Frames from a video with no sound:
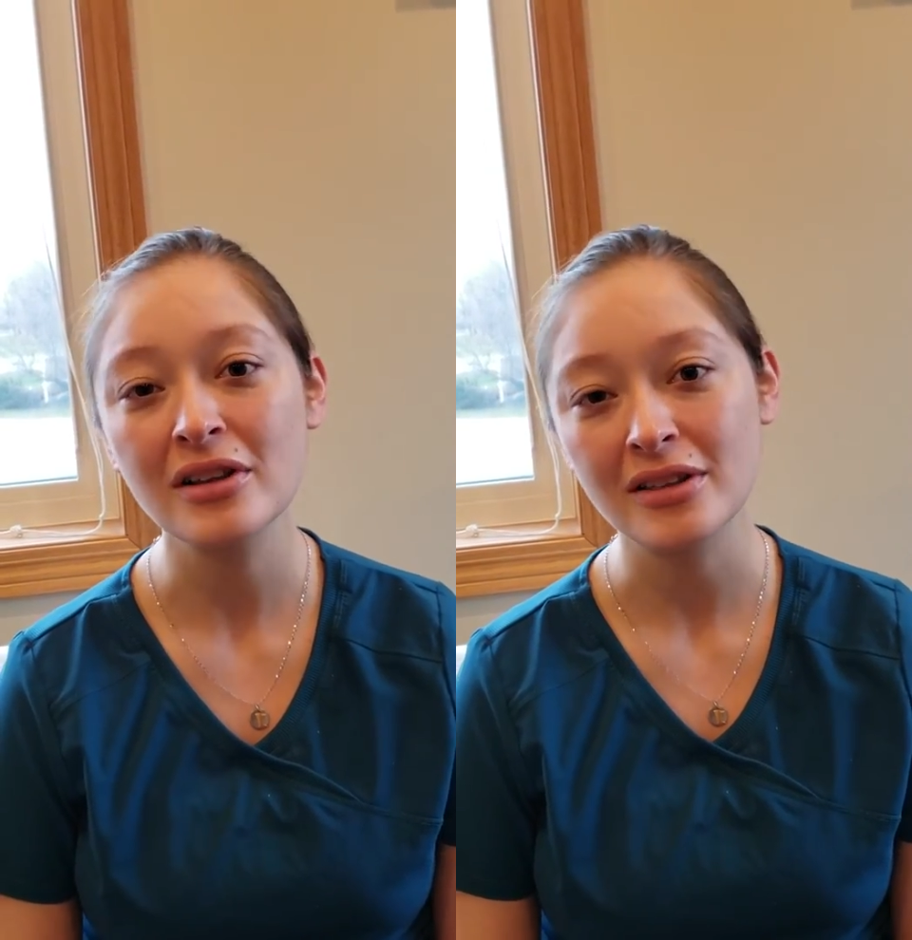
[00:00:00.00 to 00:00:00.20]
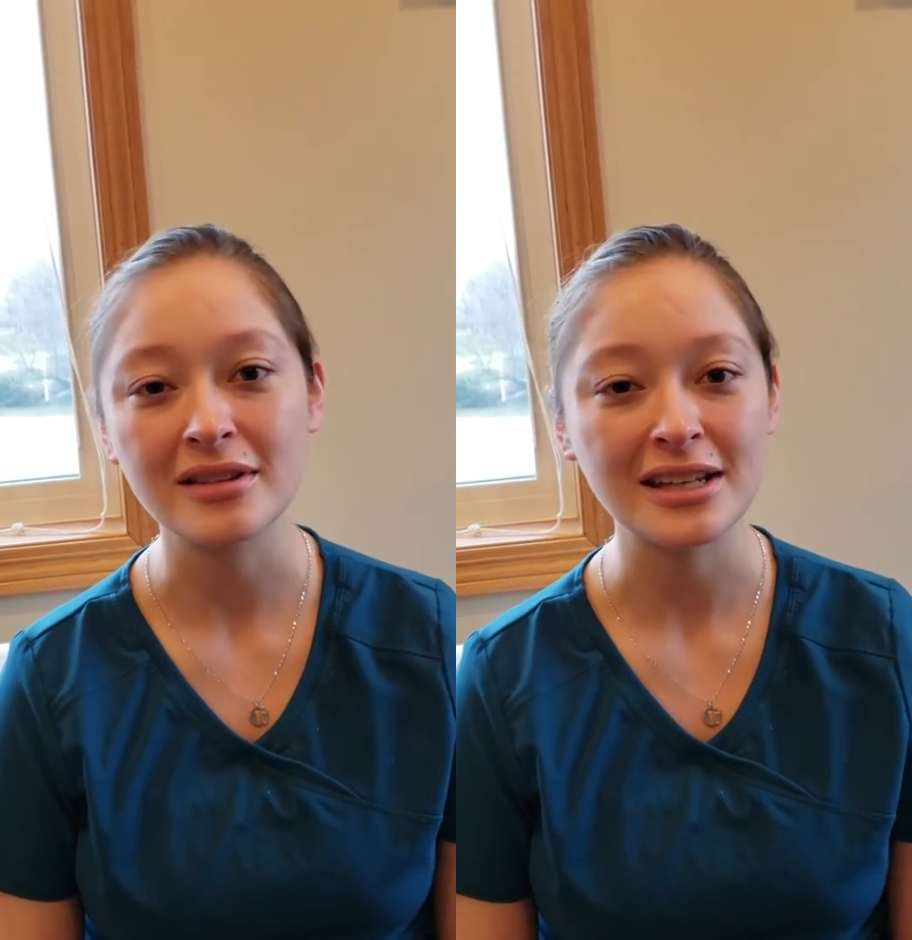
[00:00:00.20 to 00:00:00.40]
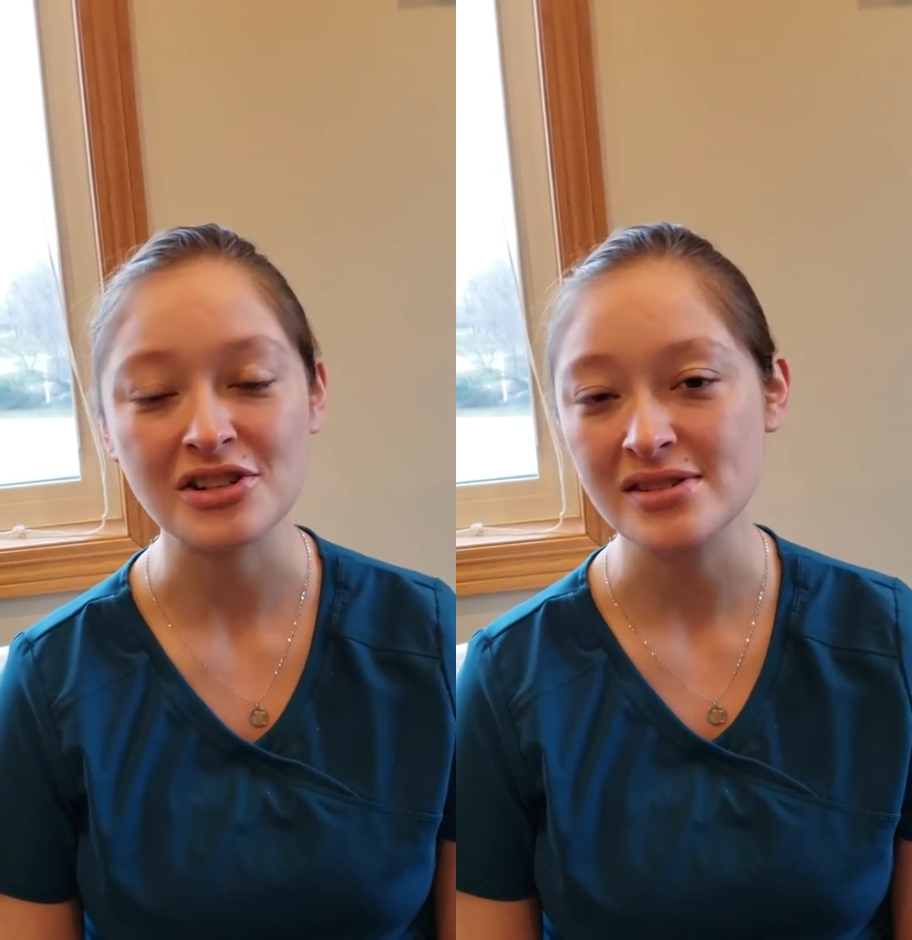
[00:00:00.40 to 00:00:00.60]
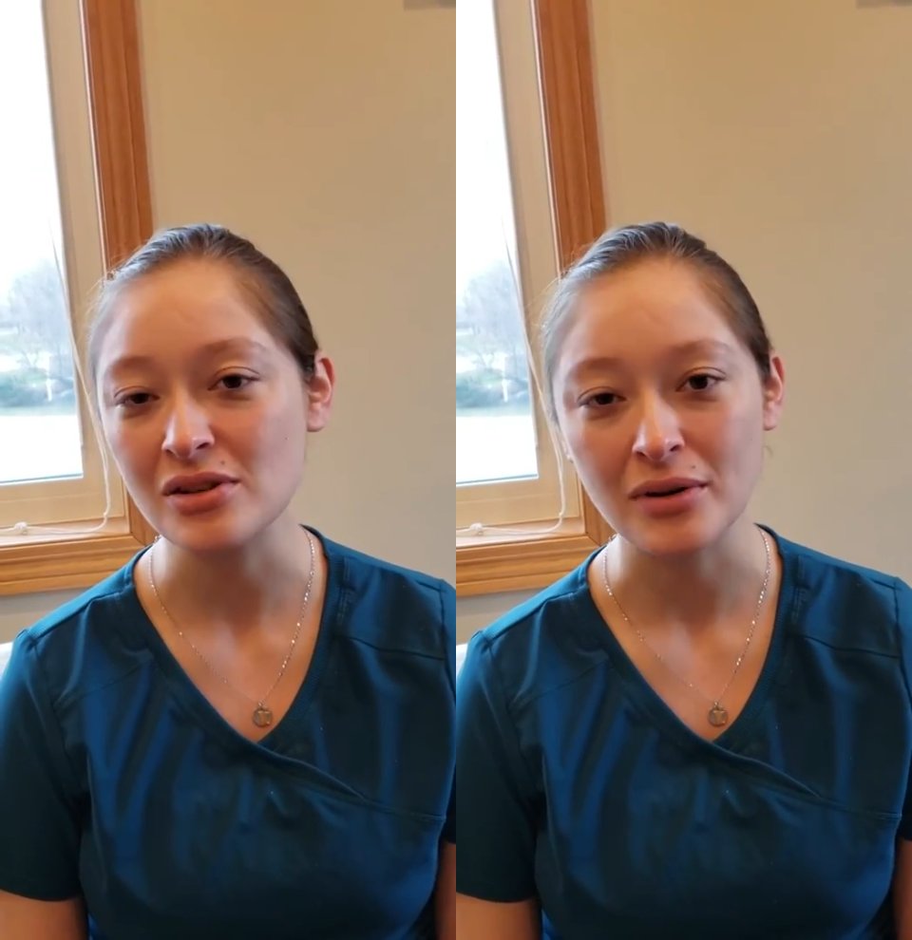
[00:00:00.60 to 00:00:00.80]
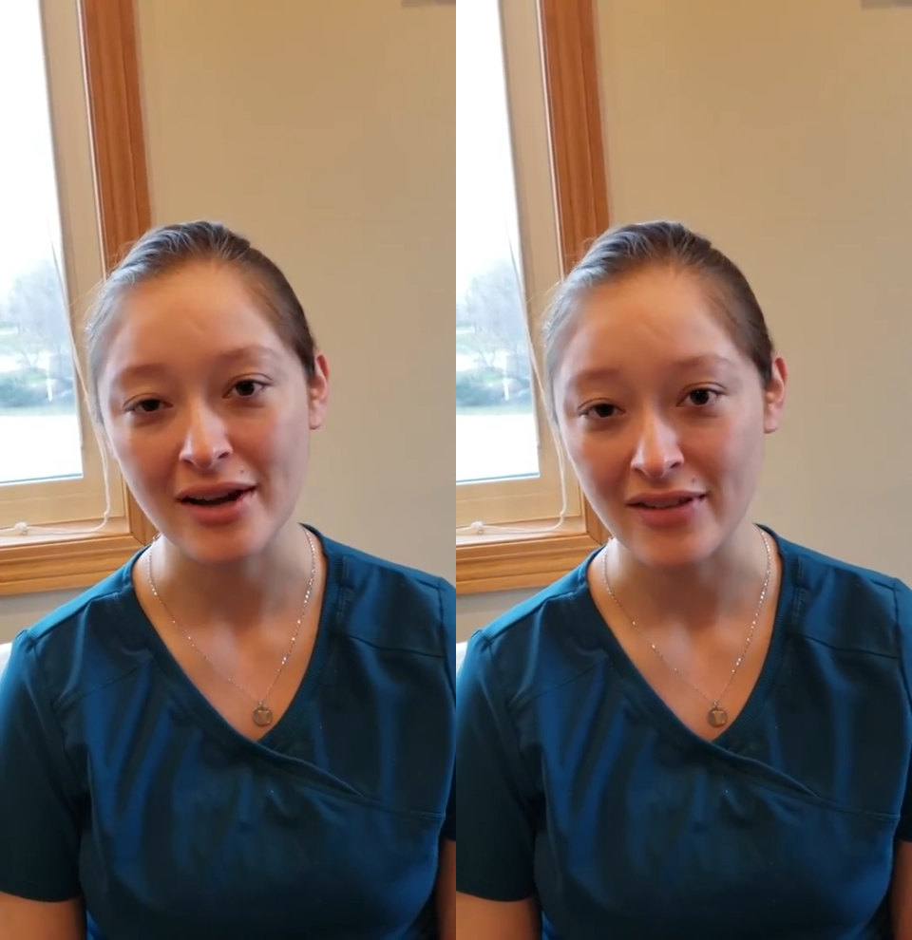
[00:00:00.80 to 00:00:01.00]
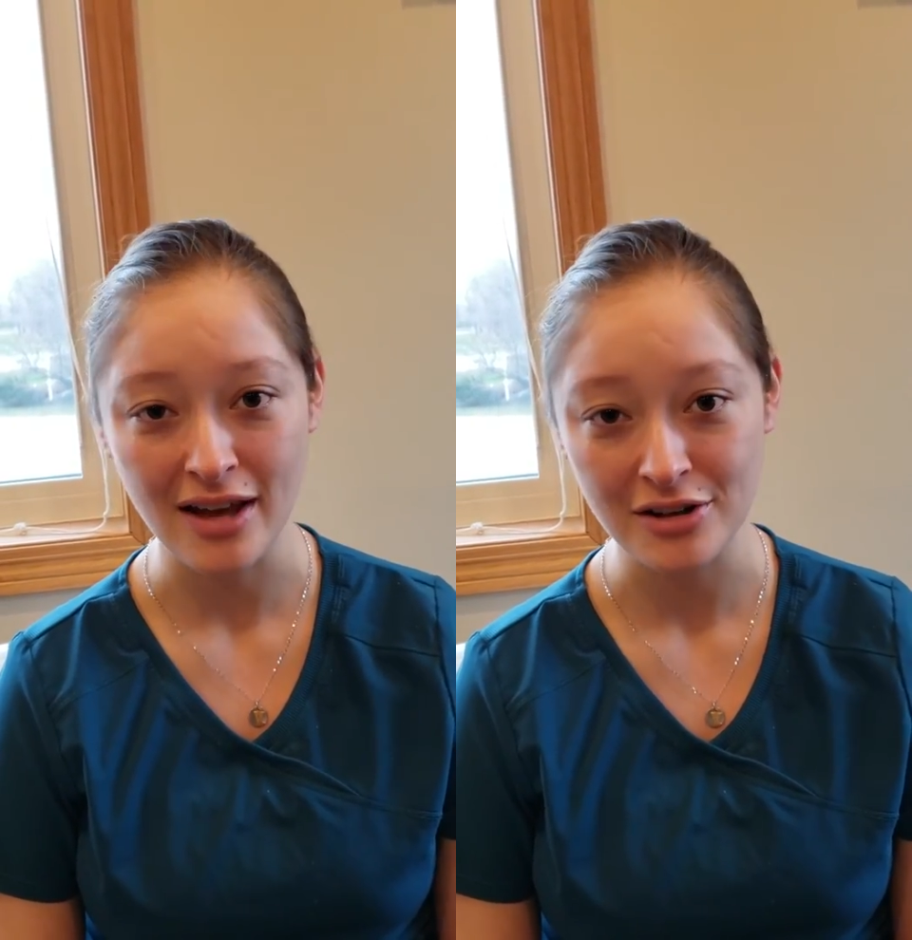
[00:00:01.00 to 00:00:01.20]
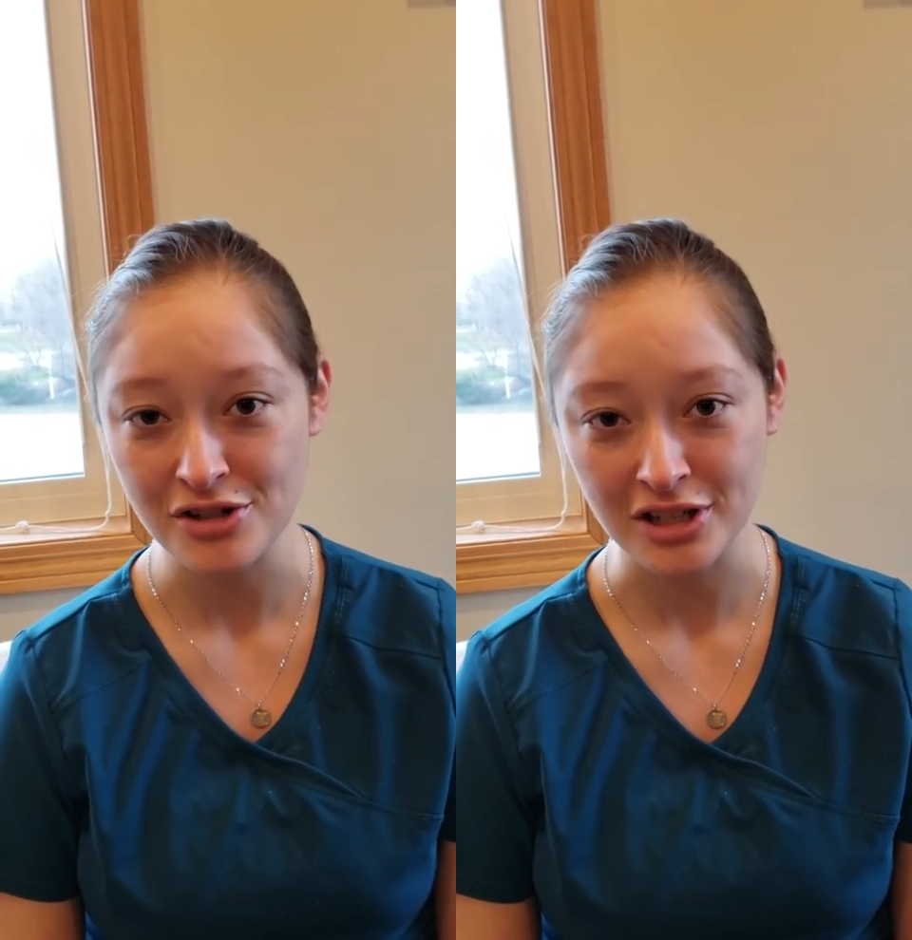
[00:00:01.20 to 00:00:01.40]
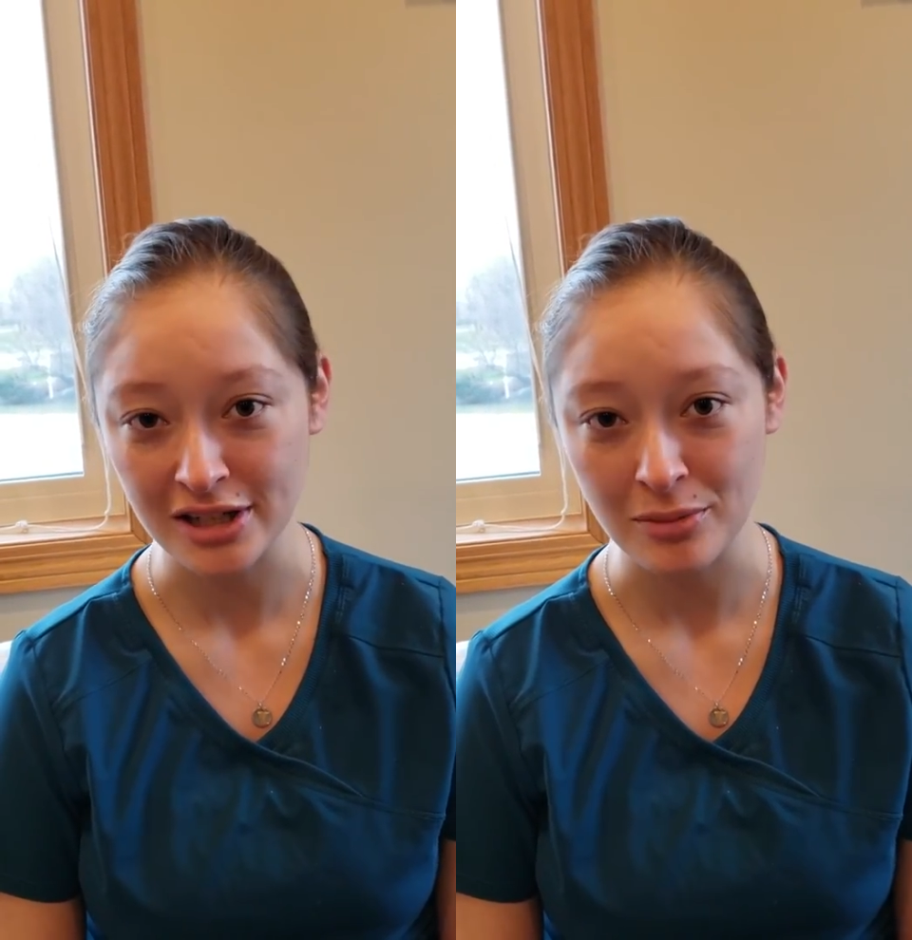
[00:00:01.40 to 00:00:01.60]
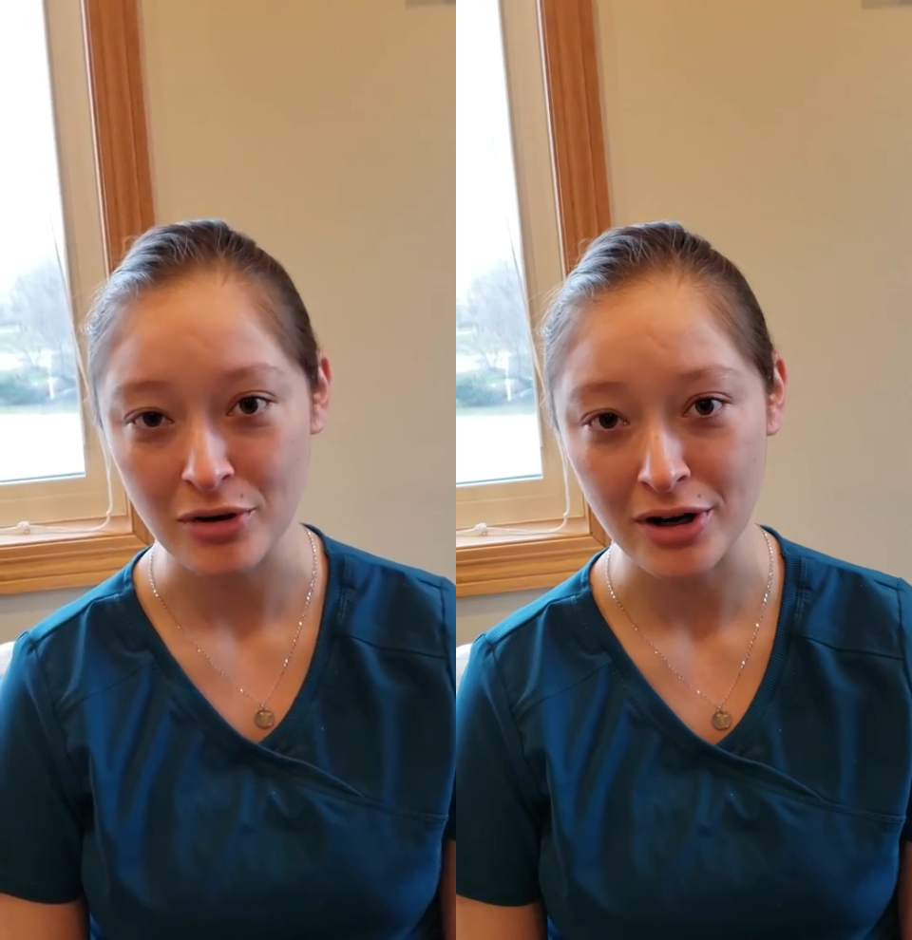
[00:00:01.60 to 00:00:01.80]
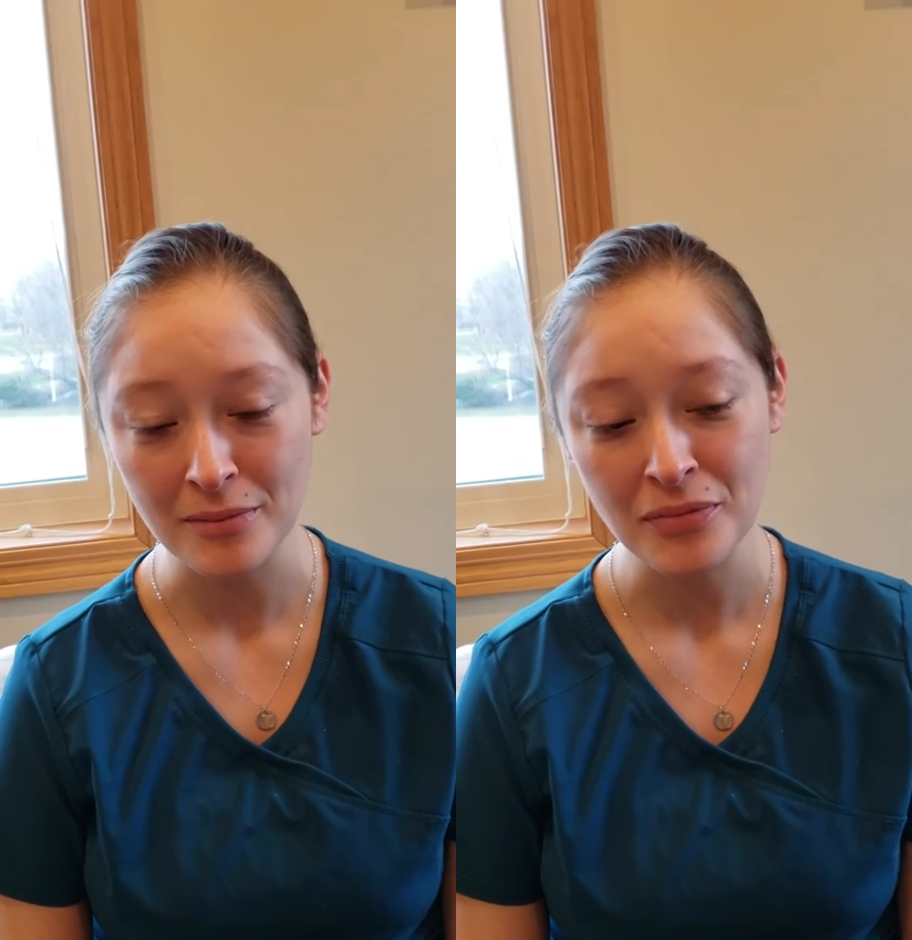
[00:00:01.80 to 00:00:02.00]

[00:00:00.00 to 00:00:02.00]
that they just don't have the energy anymore.